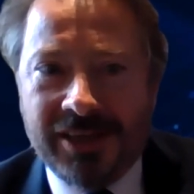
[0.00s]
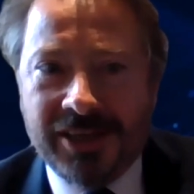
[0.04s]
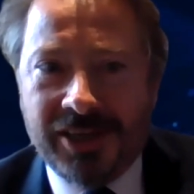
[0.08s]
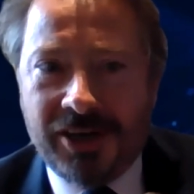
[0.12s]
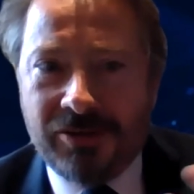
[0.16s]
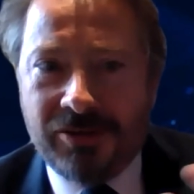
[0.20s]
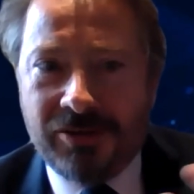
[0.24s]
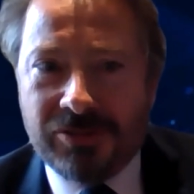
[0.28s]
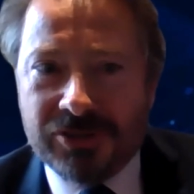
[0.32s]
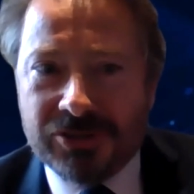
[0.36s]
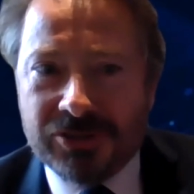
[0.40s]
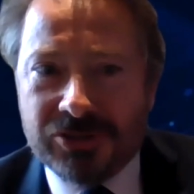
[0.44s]
you
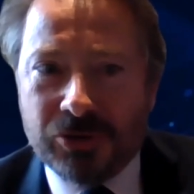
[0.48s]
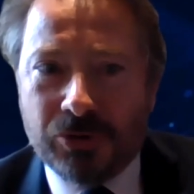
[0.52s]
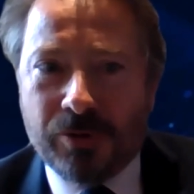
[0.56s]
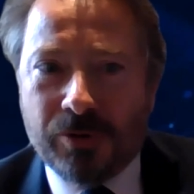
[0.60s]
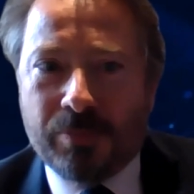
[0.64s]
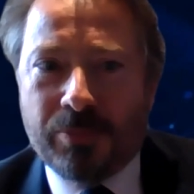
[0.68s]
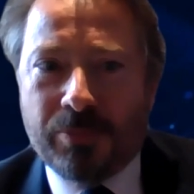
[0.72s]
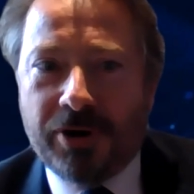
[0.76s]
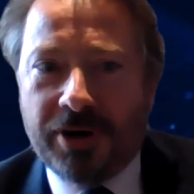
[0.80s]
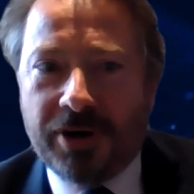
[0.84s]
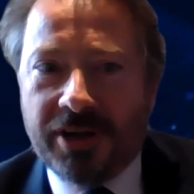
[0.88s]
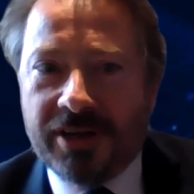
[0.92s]
know, the sort
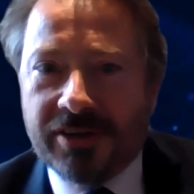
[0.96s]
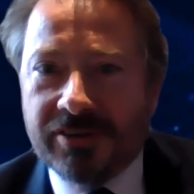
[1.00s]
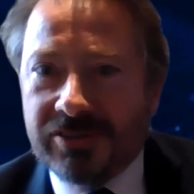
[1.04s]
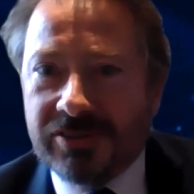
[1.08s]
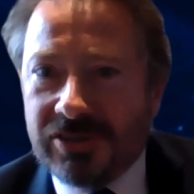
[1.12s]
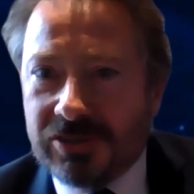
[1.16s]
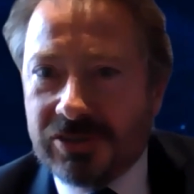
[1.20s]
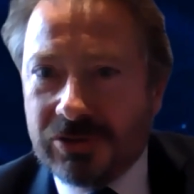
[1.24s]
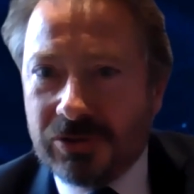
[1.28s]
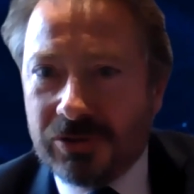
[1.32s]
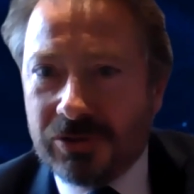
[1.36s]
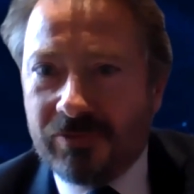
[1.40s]
of products,
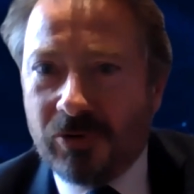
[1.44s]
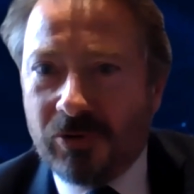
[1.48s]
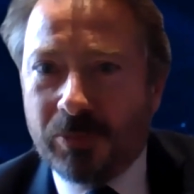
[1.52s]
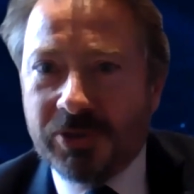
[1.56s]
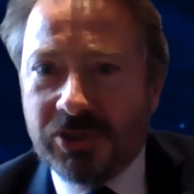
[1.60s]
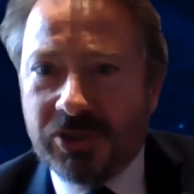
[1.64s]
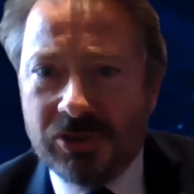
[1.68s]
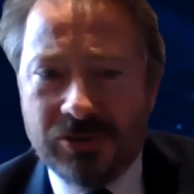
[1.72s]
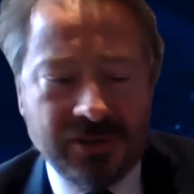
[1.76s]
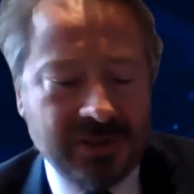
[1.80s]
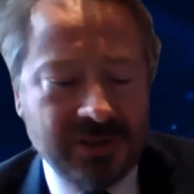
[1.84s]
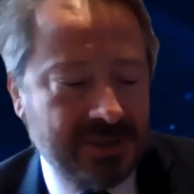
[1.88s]
the sort of
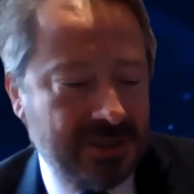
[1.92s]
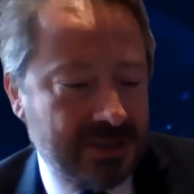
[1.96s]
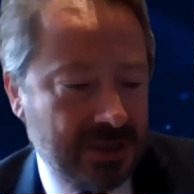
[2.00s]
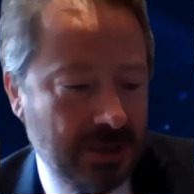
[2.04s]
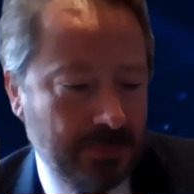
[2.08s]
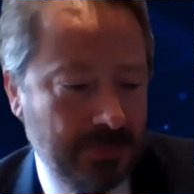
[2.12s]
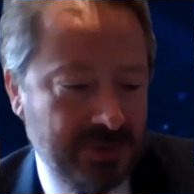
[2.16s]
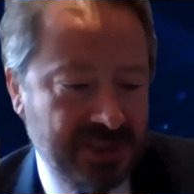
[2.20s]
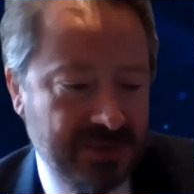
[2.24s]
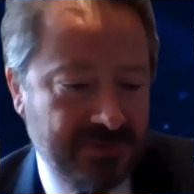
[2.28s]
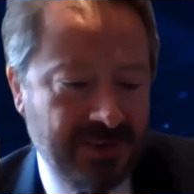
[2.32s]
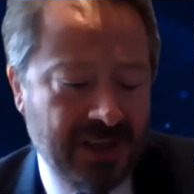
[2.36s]
opportunities
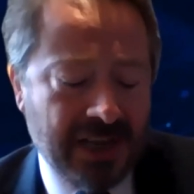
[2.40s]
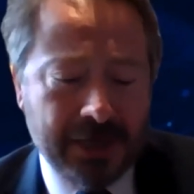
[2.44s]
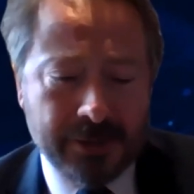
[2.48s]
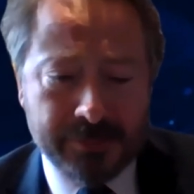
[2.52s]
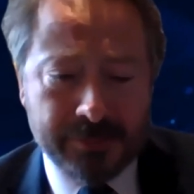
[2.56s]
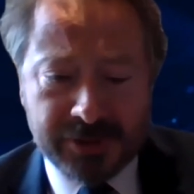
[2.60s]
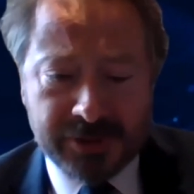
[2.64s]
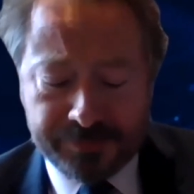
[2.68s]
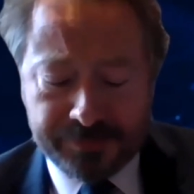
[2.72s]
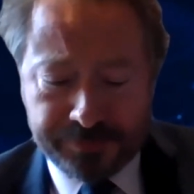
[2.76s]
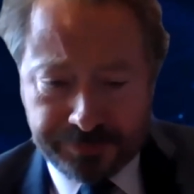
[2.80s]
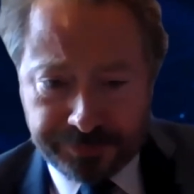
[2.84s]
can be
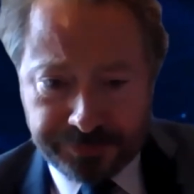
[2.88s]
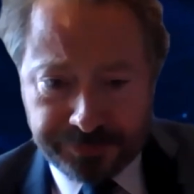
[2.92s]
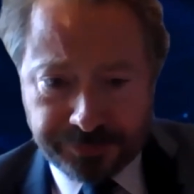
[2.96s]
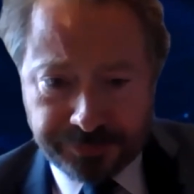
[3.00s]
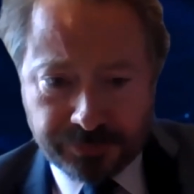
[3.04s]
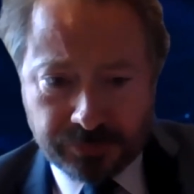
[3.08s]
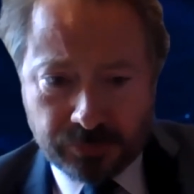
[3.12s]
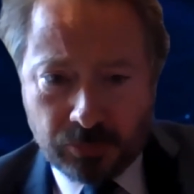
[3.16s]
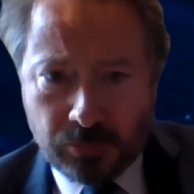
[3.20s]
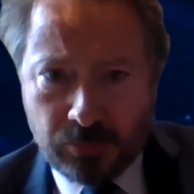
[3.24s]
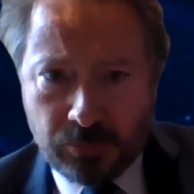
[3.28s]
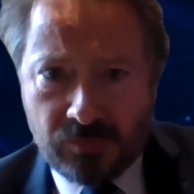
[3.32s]
developed.
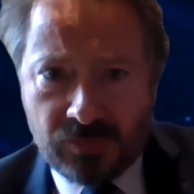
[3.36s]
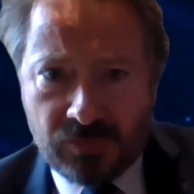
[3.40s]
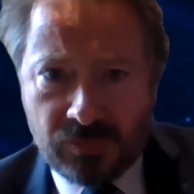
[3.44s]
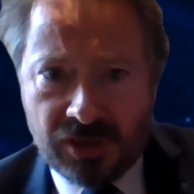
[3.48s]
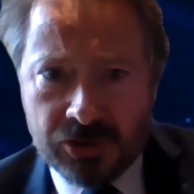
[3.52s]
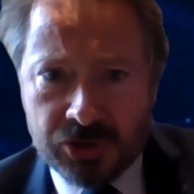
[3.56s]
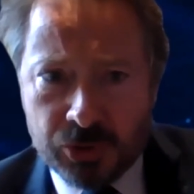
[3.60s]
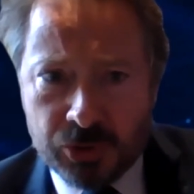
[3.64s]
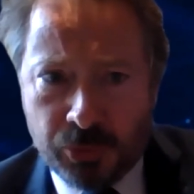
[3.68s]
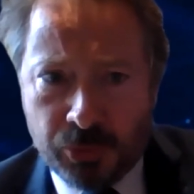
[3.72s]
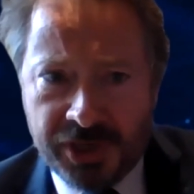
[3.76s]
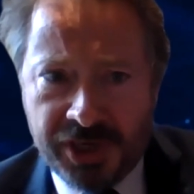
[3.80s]

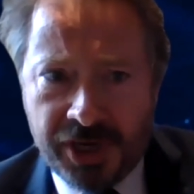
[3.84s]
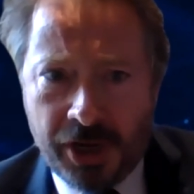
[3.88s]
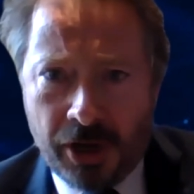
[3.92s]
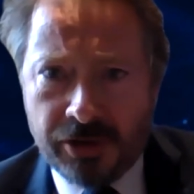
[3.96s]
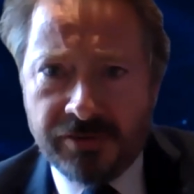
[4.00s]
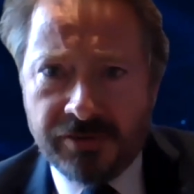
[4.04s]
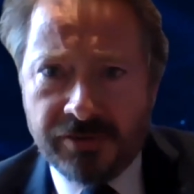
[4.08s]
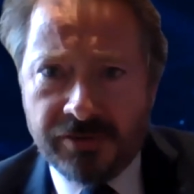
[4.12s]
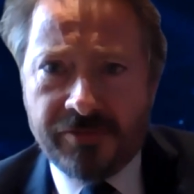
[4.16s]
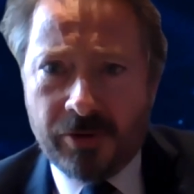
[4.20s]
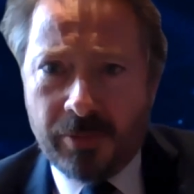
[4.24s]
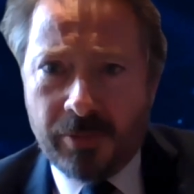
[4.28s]
So we
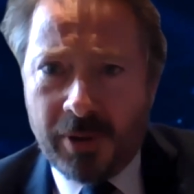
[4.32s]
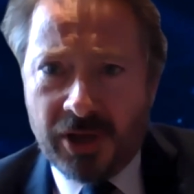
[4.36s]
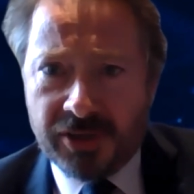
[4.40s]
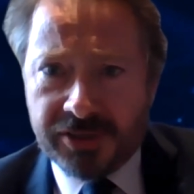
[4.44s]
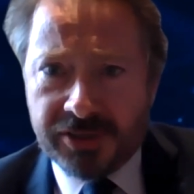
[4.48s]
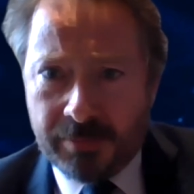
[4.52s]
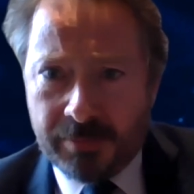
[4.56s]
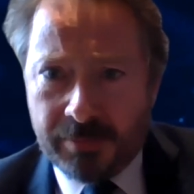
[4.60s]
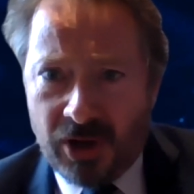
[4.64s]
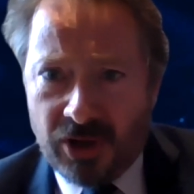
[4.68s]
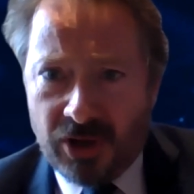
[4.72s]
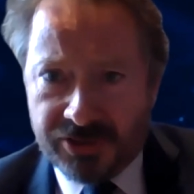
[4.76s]
know from our
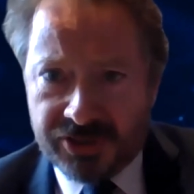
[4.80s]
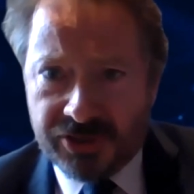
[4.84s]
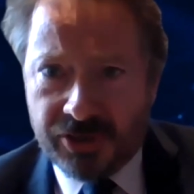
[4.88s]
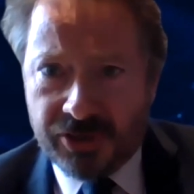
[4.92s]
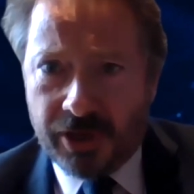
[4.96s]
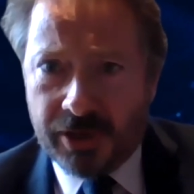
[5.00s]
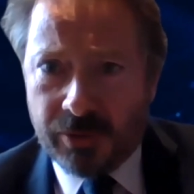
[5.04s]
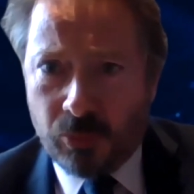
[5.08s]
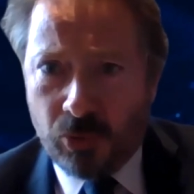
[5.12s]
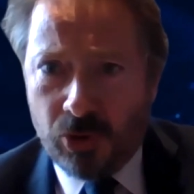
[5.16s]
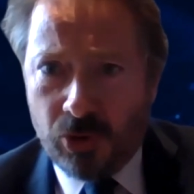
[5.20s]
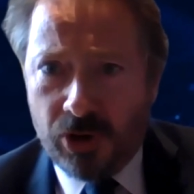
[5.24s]
demand
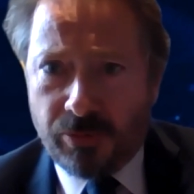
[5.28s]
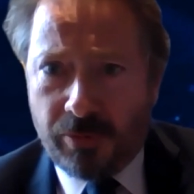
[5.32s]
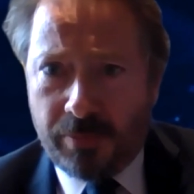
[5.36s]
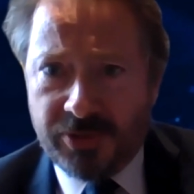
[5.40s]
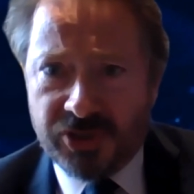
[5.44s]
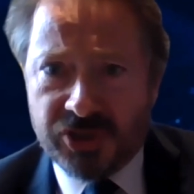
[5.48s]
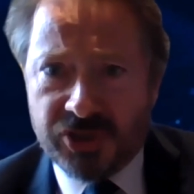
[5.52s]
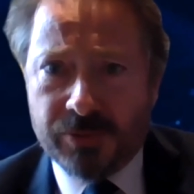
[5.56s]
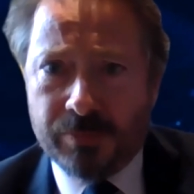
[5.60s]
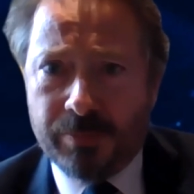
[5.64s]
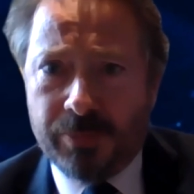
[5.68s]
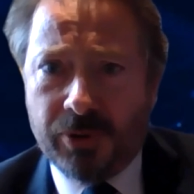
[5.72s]
side work with
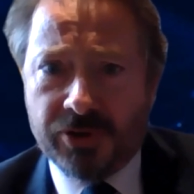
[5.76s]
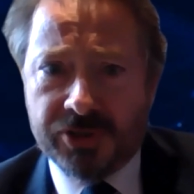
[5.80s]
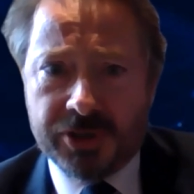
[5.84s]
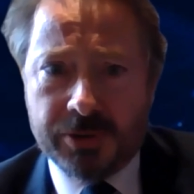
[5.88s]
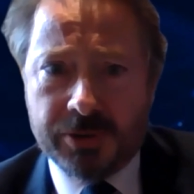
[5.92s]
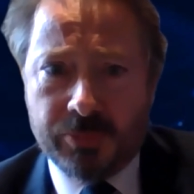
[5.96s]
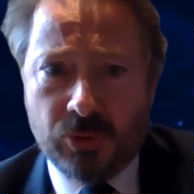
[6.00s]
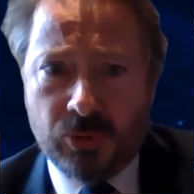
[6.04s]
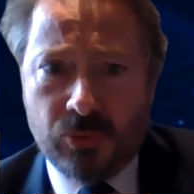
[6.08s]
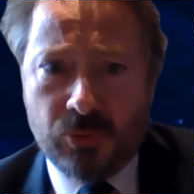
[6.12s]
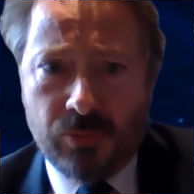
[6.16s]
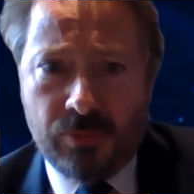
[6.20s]
Mission
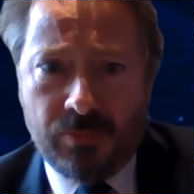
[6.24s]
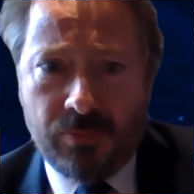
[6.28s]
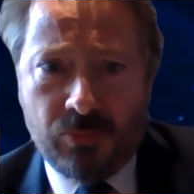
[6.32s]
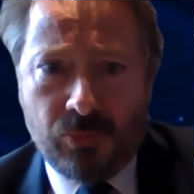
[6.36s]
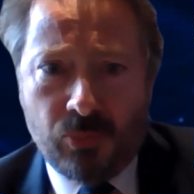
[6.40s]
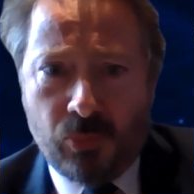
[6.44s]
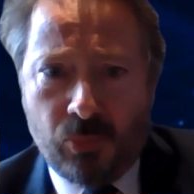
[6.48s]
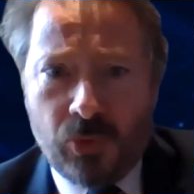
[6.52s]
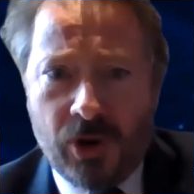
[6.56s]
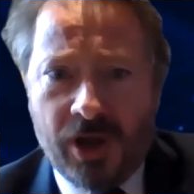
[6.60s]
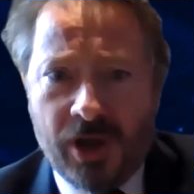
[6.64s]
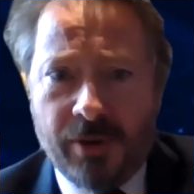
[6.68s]
Possible
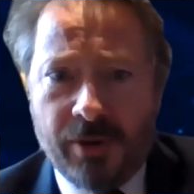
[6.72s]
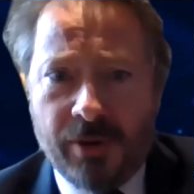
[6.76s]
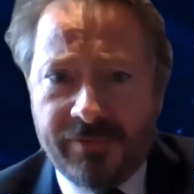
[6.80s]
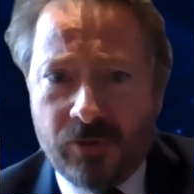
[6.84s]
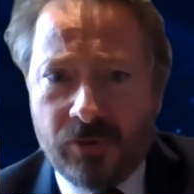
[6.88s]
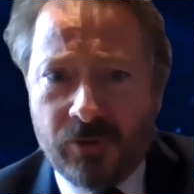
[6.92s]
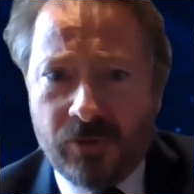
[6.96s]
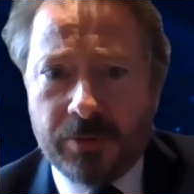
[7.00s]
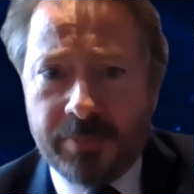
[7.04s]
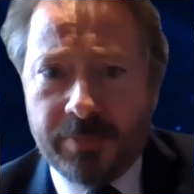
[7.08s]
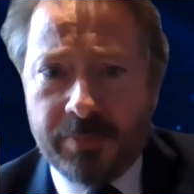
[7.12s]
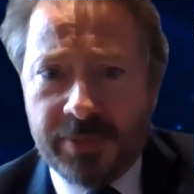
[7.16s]
where
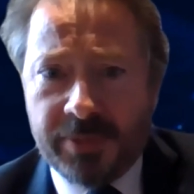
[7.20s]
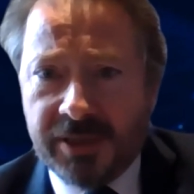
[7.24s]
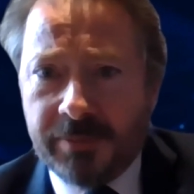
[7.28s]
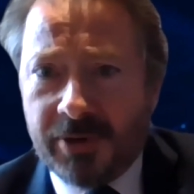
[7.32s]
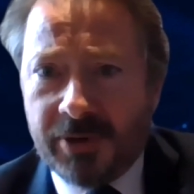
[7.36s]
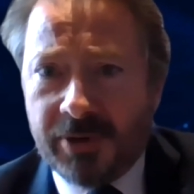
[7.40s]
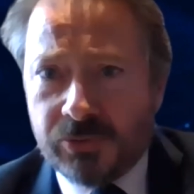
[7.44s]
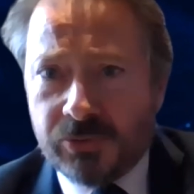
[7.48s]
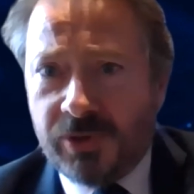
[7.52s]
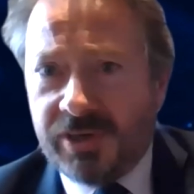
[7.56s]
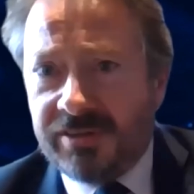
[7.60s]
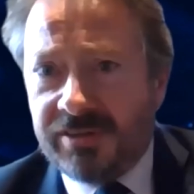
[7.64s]
we've got to be
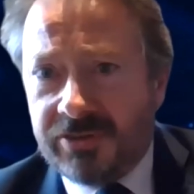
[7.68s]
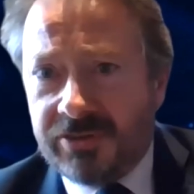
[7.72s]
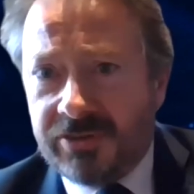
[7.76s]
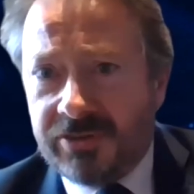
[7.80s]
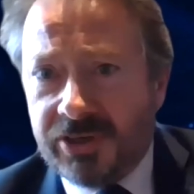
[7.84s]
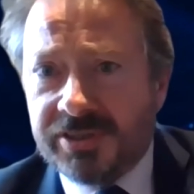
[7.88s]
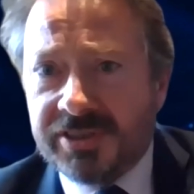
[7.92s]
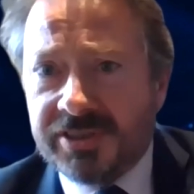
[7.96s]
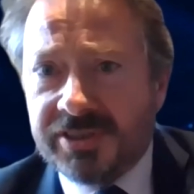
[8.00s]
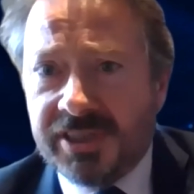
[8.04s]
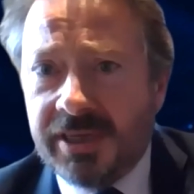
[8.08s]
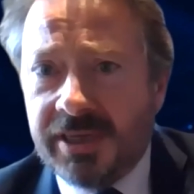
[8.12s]
by
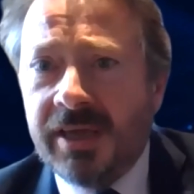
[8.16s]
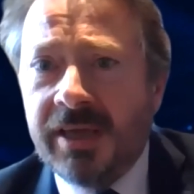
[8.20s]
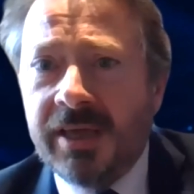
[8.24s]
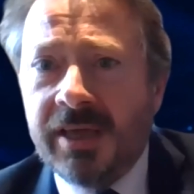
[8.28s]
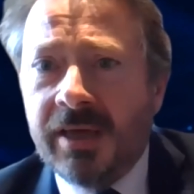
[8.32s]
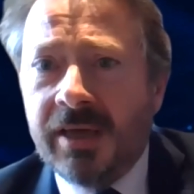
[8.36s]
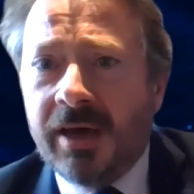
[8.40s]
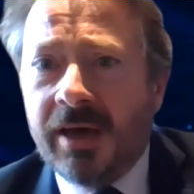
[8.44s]
2030